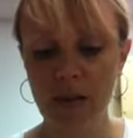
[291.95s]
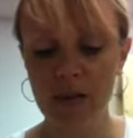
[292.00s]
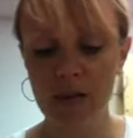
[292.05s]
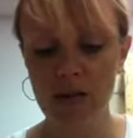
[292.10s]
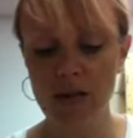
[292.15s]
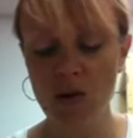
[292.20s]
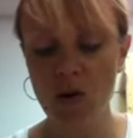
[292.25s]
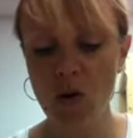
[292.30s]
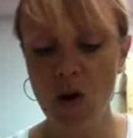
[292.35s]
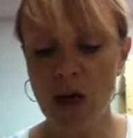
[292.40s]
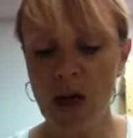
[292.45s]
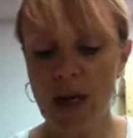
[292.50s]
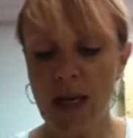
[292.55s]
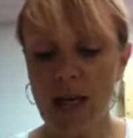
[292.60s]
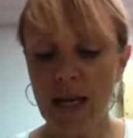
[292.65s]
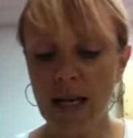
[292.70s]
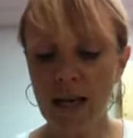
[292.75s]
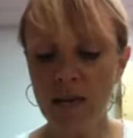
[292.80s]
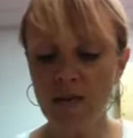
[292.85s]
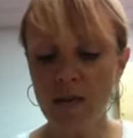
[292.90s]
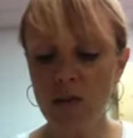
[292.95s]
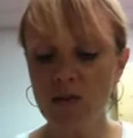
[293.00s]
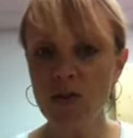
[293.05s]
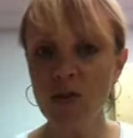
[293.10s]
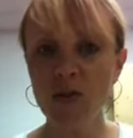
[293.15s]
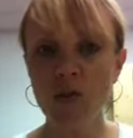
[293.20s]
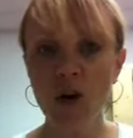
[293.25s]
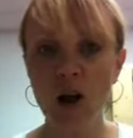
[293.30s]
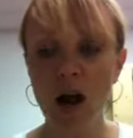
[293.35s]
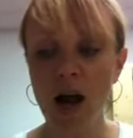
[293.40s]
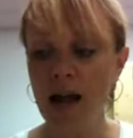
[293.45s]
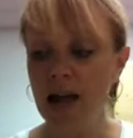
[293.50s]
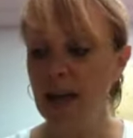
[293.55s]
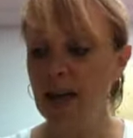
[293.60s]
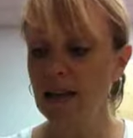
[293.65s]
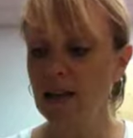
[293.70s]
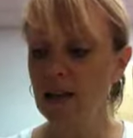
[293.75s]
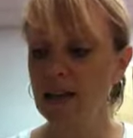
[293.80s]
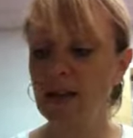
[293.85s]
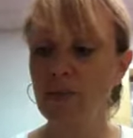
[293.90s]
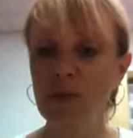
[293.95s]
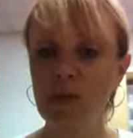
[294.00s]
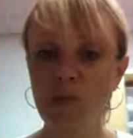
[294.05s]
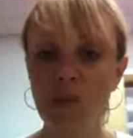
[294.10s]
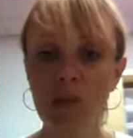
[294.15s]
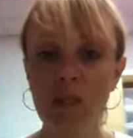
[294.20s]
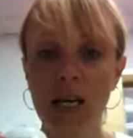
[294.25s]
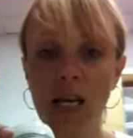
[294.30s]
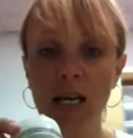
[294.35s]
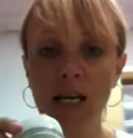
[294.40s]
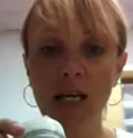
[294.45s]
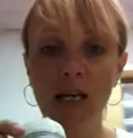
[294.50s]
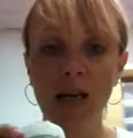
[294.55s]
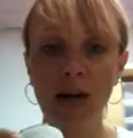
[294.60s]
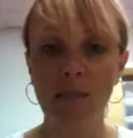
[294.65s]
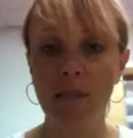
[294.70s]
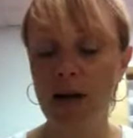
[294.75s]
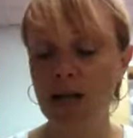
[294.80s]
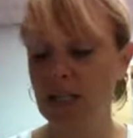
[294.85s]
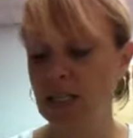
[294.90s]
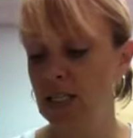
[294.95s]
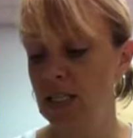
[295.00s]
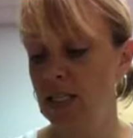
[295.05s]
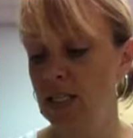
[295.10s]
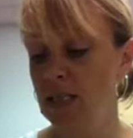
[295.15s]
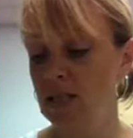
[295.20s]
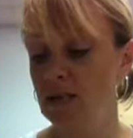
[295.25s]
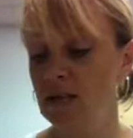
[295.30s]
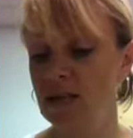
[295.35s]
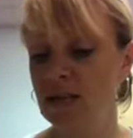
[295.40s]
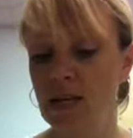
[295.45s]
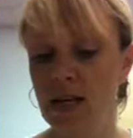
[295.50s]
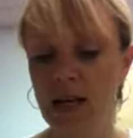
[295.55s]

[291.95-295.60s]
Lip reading: So give those a try. It even will take buttons,